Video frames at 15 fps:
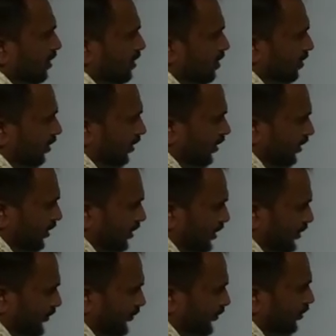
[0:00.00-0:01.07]
is a
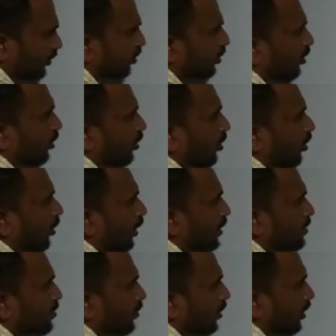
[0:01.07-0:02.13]
trough. Okay,
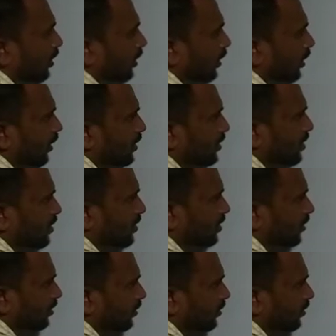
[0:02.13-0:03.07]
so crust